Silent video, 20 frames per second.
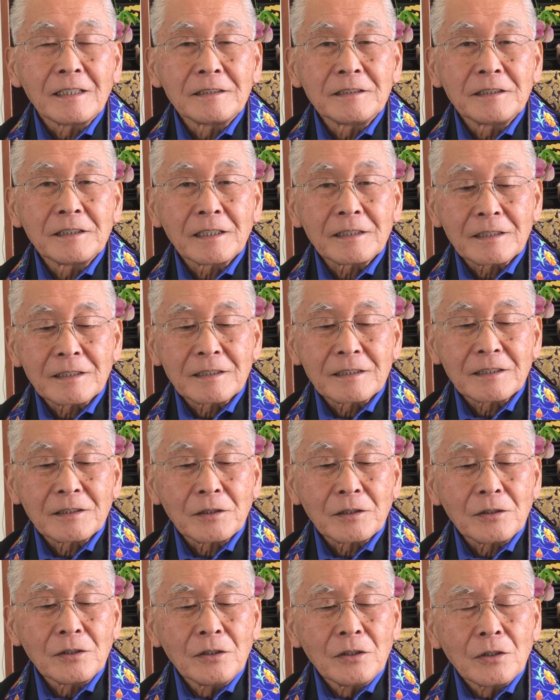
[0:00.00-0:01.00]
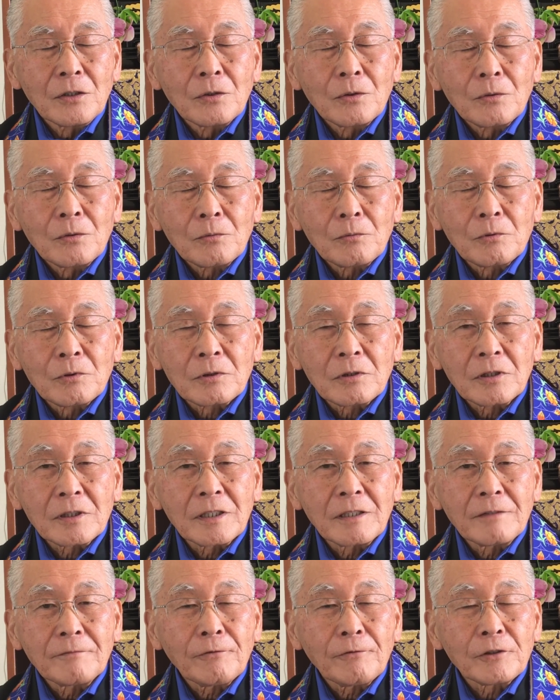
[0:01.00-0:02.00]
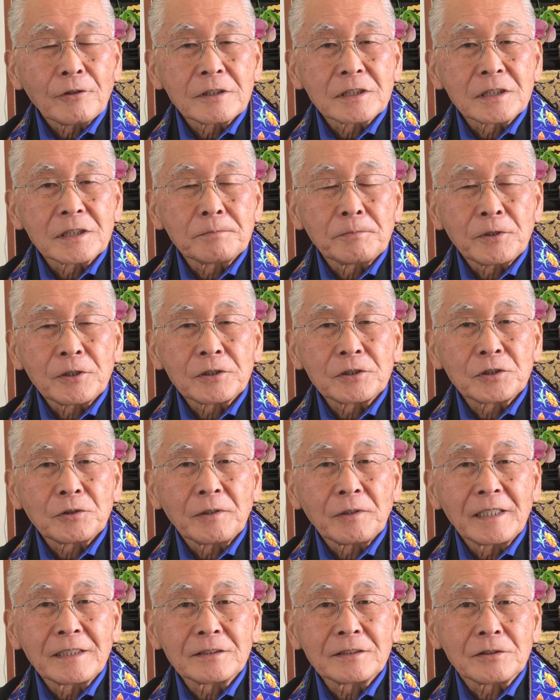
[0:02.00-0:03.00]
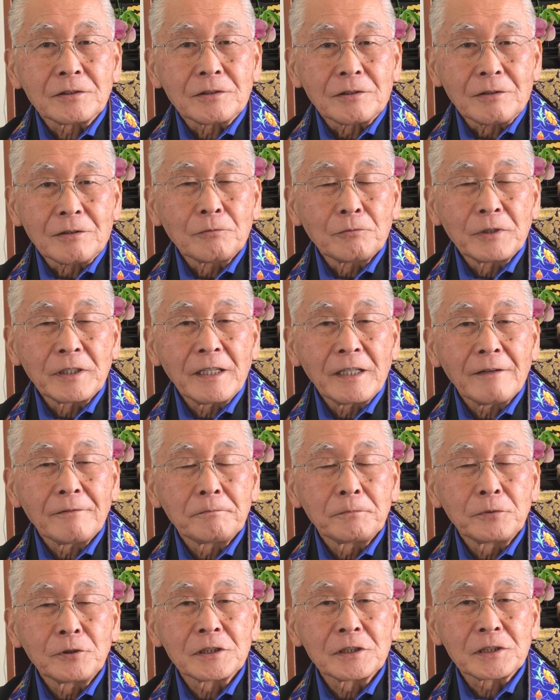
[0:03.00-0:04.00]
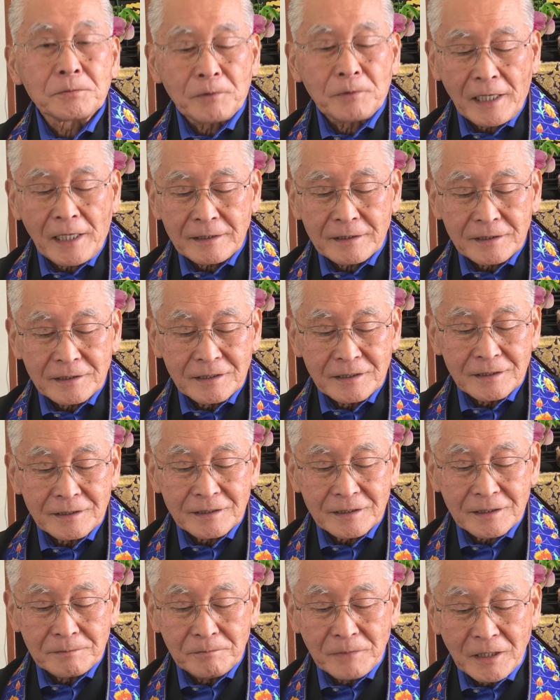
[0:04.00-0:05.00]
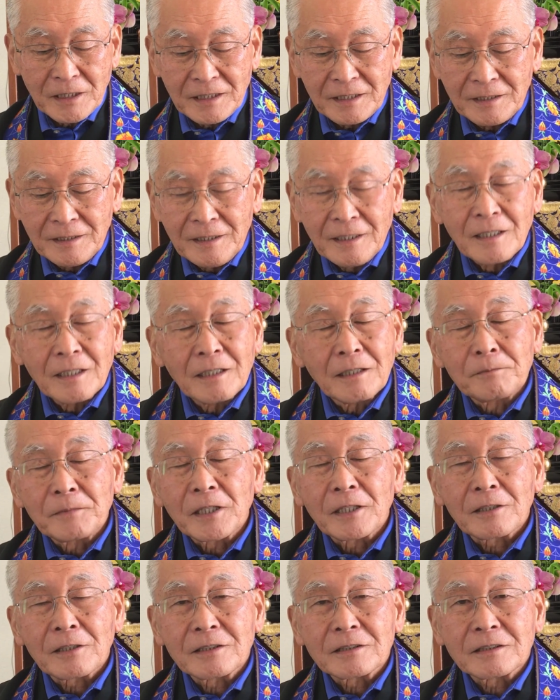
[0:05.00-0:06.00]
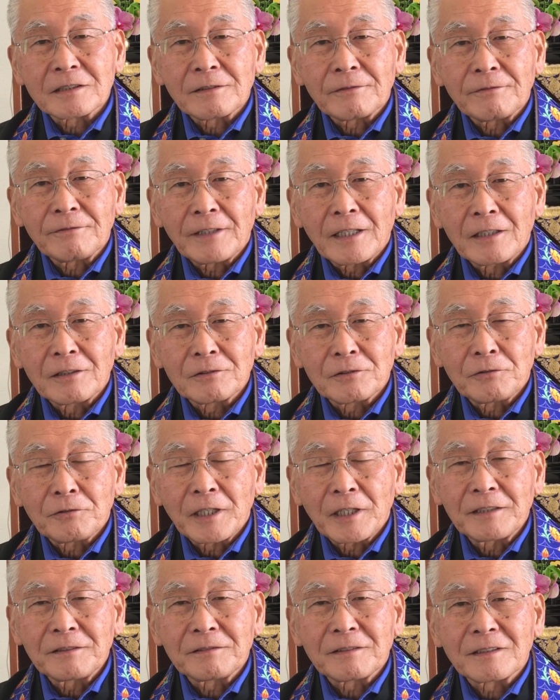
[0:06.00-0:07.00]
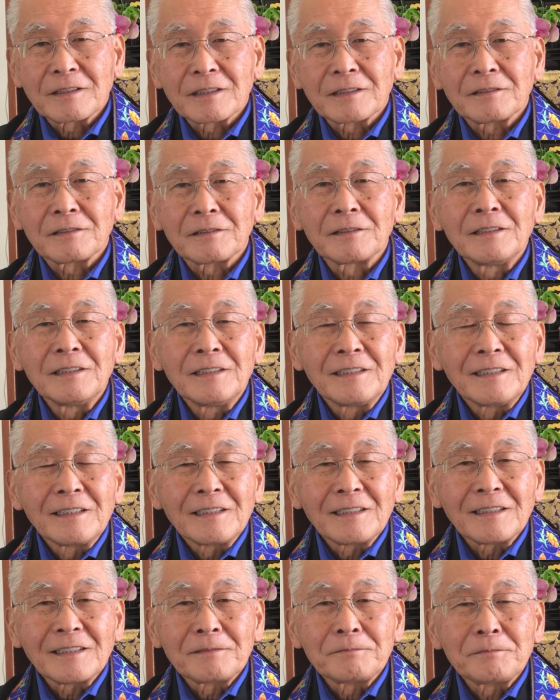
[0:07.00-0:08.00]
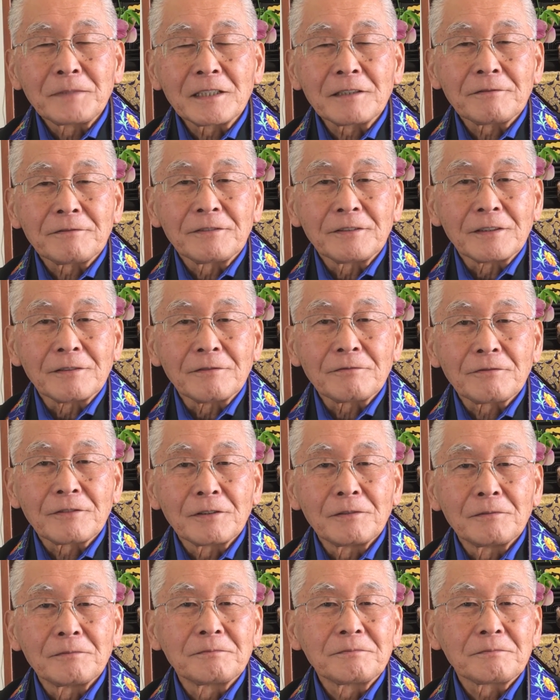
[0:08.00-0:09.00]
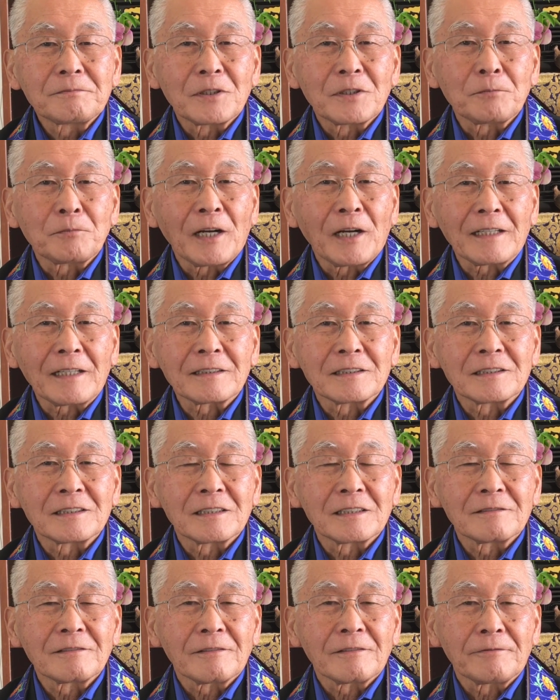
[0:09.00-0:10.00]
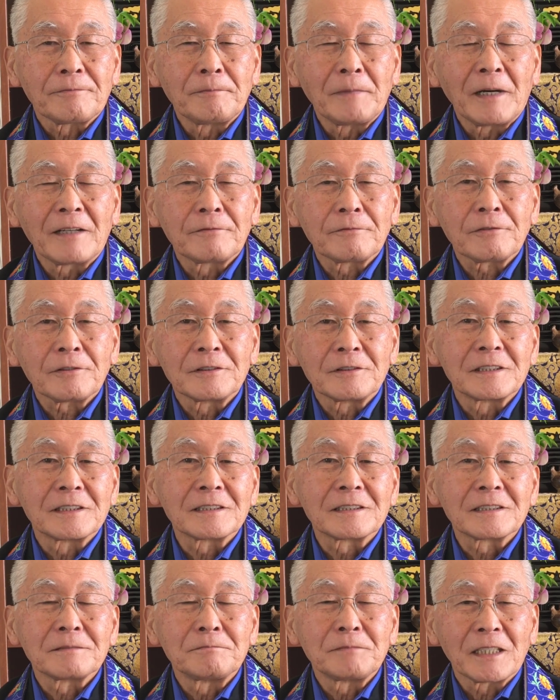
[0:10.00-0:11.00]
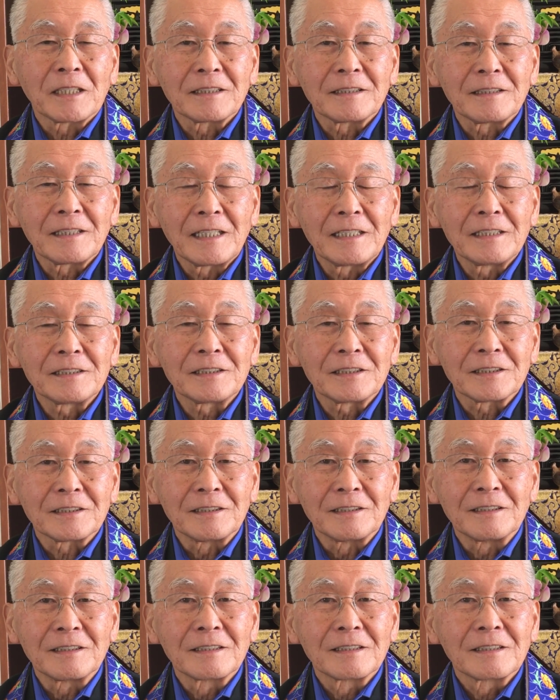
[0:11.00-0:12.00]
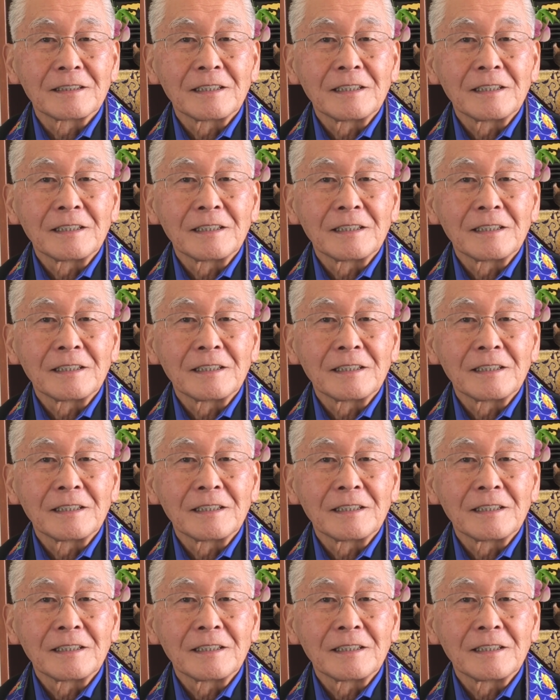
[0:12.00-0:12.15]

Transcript: And yet, uh, we're looking for this spiritual answer. We have Buddhist practices, and many Americans have found great uh, uh, benefit from the practices of mindfulness and meditation.